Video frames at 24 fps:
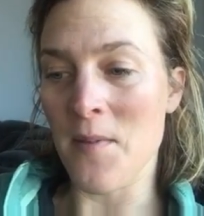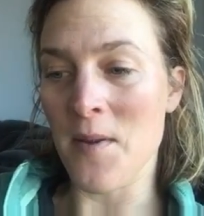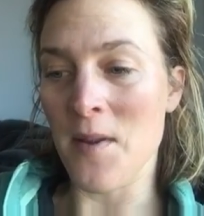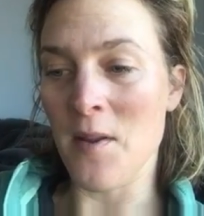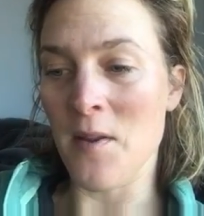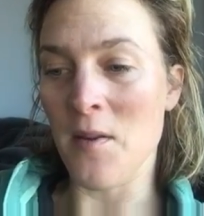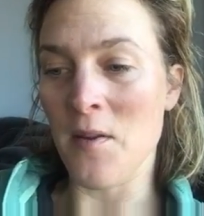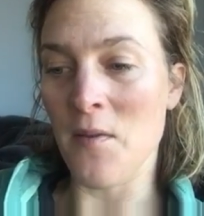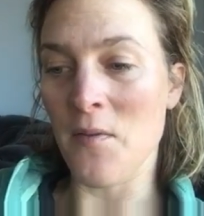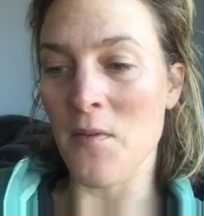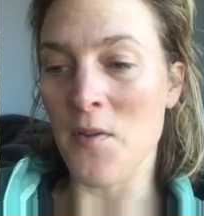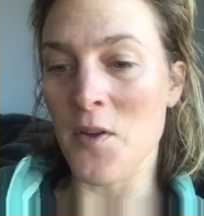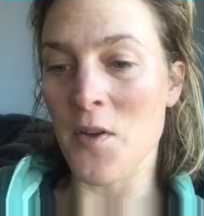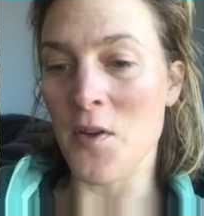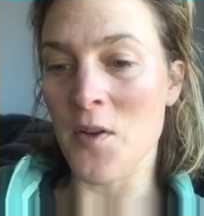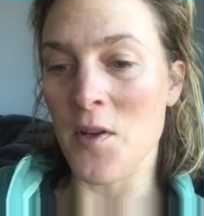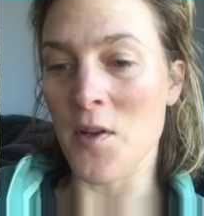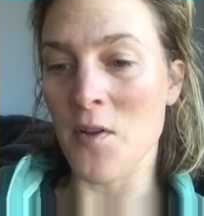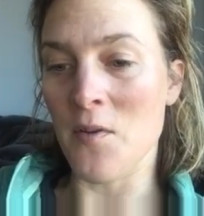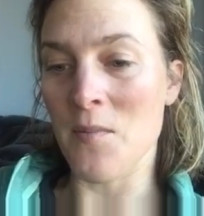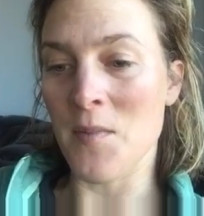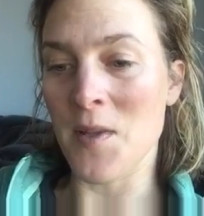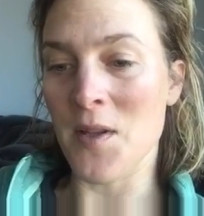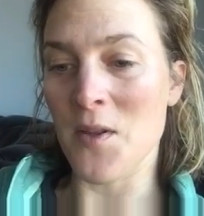but then if you
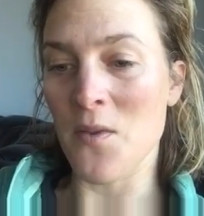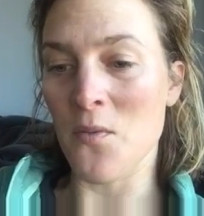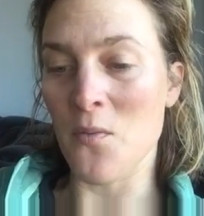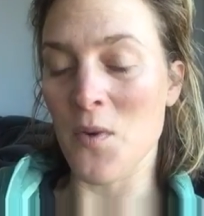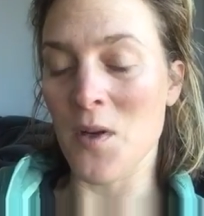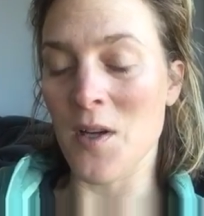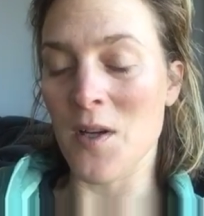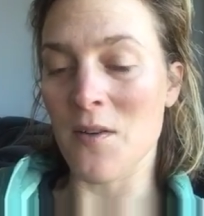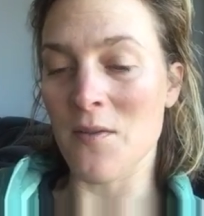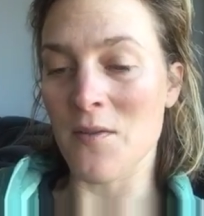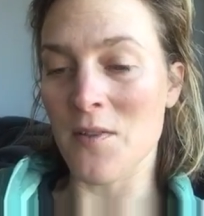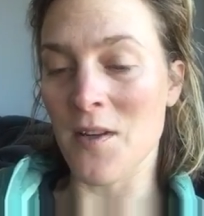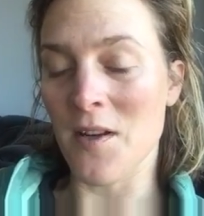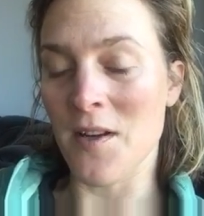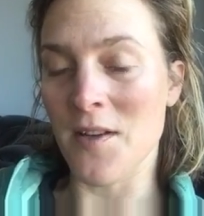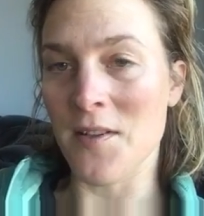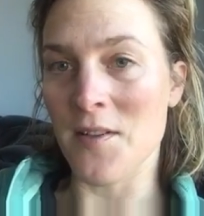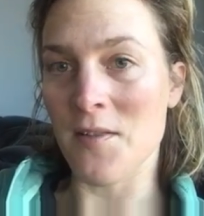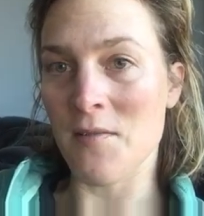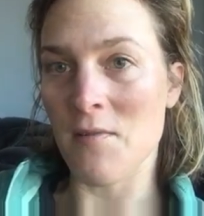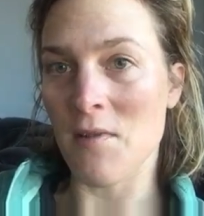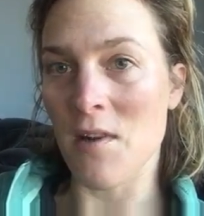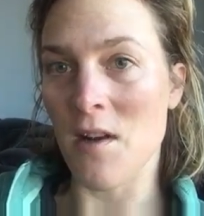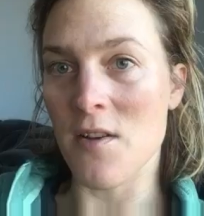could, it would mean the world.
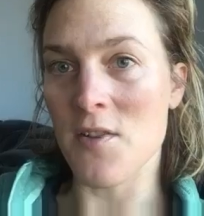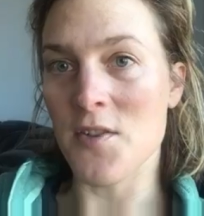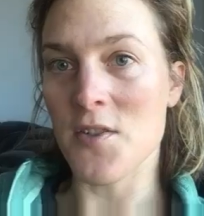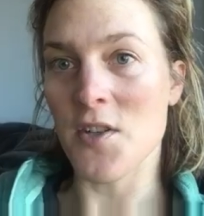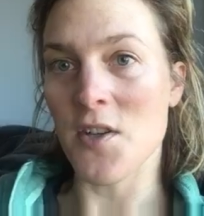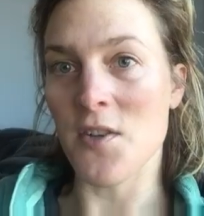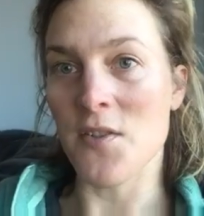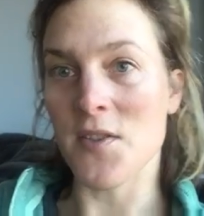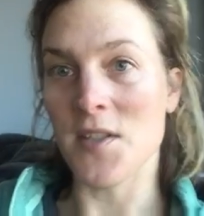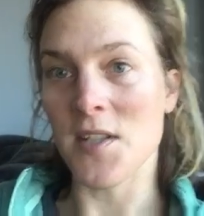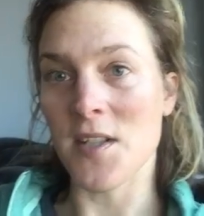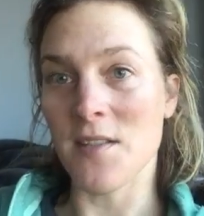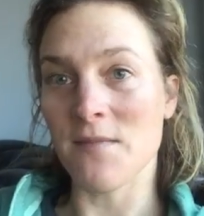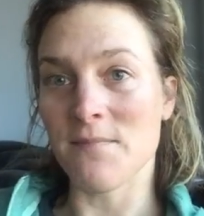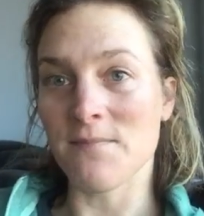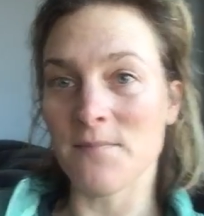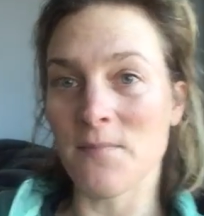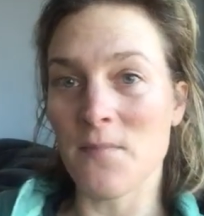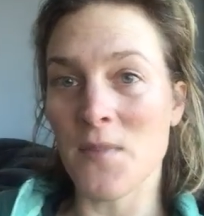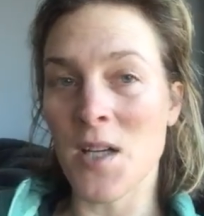Kindest regards, Josie.